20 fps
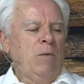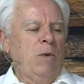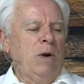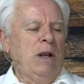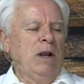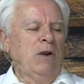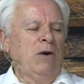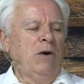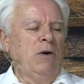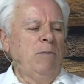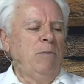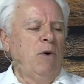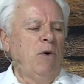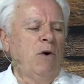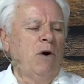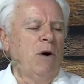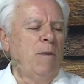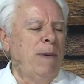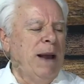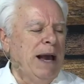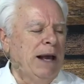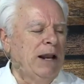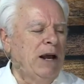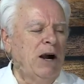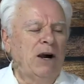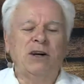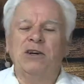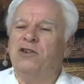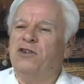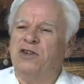We learn more about
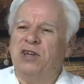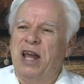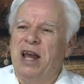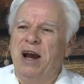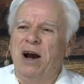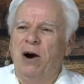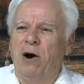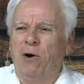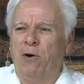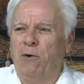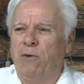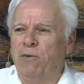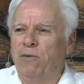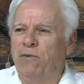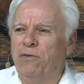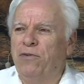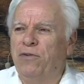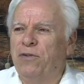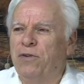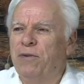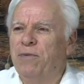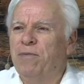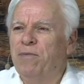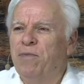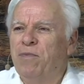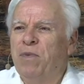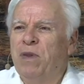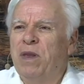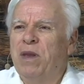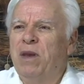ourselves
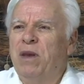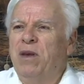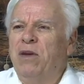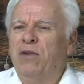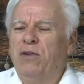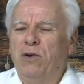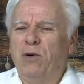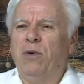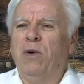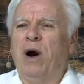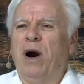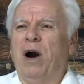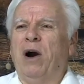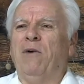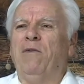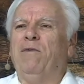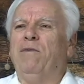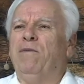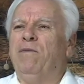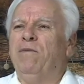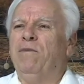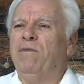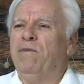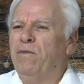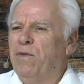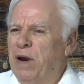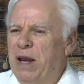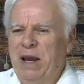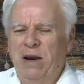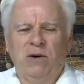through our
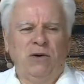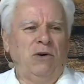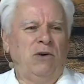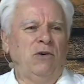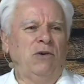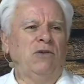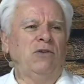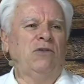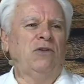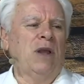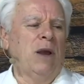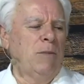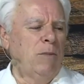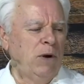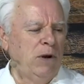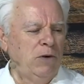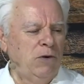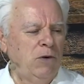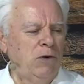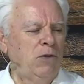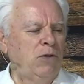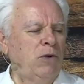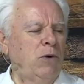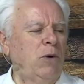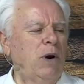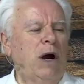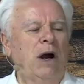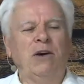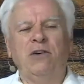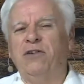failures than we do
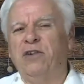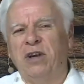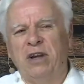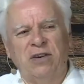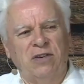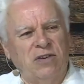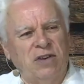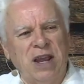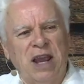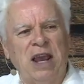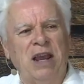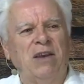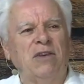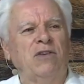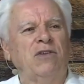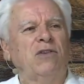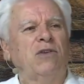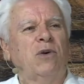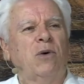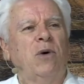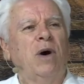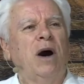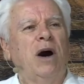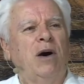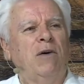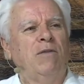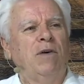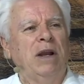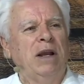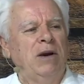through our success, through
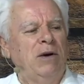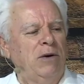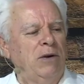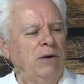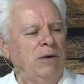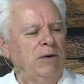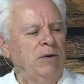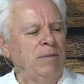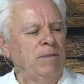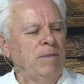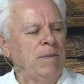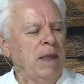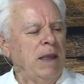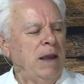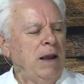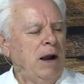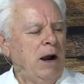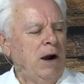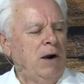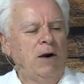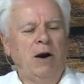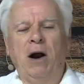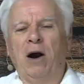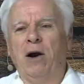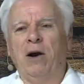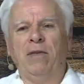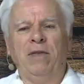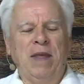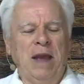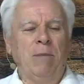our failure, our,
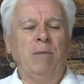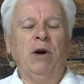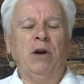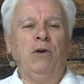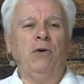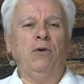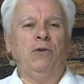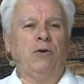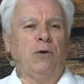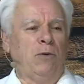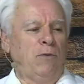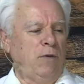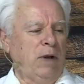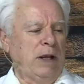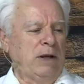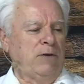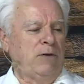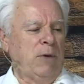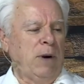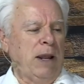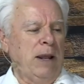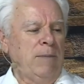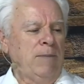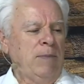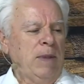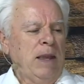our, than we do through victory.